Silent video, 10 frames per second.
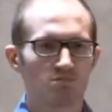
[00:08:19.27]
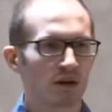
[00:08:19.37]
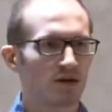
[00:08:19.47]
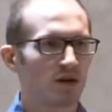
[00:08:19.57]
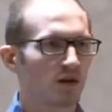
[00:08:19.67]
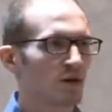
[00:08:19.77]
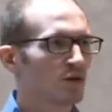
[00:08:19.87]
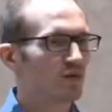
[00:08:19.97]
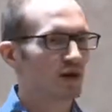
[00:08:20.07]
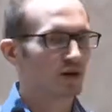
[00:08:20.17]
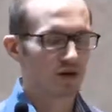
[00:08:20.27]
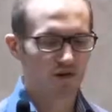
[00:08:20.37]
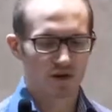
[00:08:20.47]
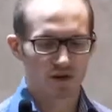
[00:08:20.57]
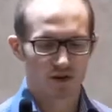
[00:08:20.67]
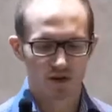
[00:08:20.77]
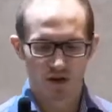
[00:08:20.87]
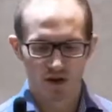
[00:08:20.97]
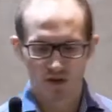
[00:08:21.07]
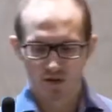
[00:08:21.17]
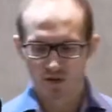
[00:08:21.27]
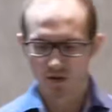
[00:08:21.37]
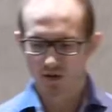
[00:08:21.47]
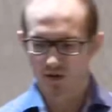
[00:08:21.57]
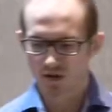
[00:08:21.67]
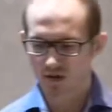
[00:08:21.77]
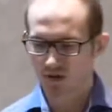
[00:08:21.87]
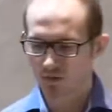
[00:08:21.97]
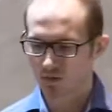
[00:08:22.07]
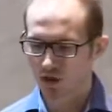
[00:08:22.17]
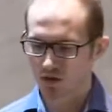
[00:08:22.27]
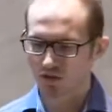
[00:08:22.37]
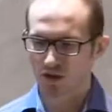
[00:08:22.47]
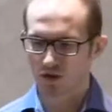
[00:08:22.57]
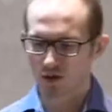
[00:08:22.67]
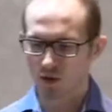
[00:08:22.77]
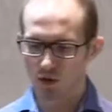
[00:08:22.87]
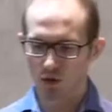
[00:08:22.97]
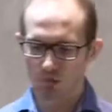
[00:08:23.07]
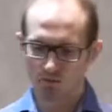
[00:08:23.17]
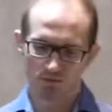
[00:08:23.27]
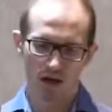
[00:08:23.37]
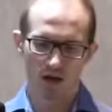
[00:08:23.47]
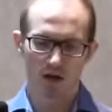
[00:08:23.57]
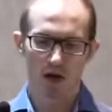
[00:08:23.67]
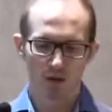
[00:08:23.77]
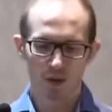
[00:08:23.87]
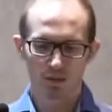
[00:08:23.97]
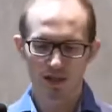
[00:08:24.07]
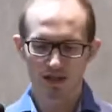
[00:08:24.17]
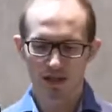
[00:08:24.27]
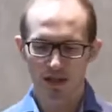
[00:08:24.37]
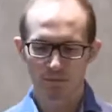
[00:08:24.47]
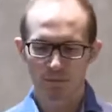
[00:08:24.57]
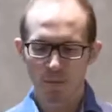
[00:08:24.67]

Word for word: I don't know, reconfigure uh, the, the system, reconfigure the whole uh, hardware basically.